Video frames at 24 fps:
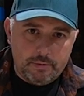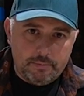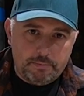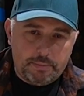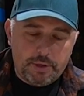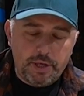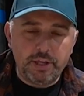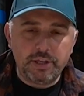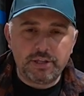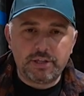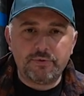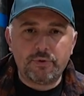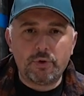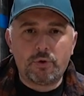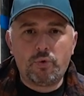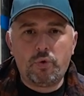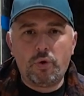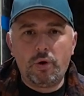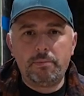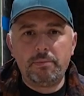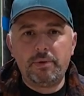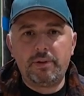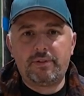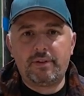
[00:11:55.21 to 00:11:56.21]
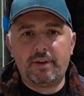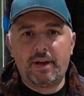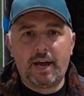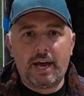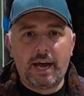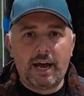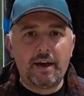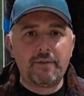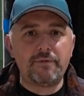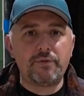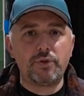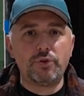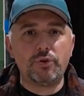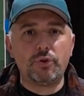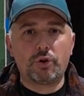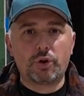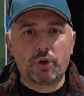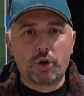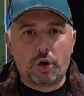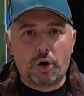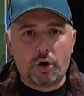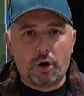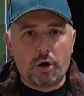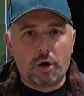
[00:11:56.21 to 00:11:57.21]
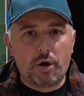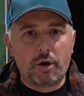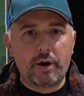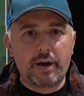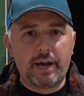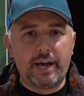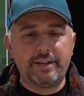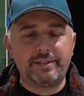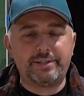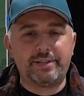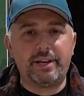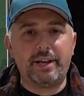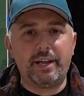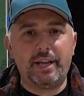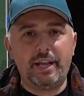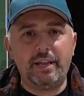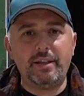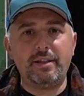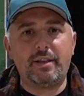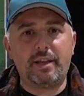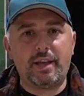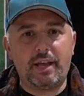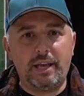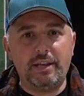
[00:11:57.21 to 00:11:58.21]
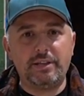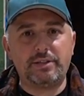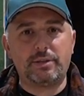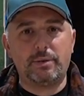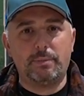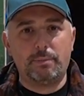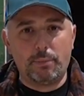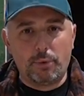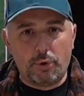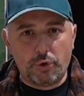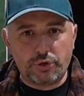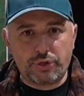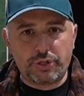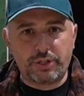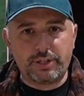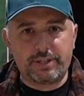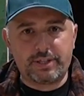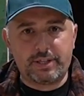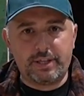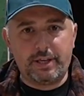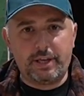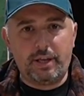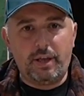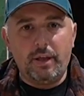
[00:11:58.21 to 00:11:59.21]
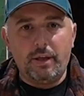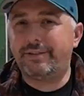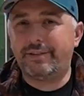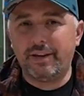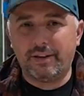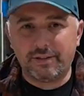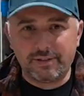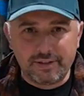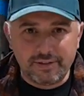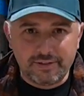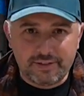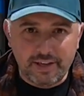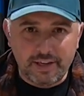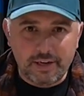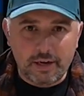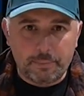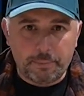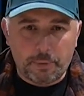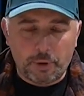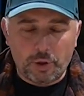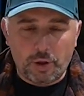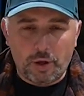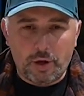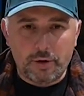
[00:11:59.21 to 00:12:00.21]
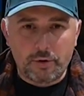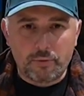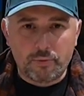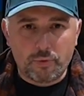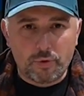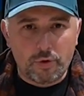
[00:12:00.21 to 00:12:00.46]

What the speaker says: piece of equipment to have in your car as an in-case emergency. Doesn't take up a lot of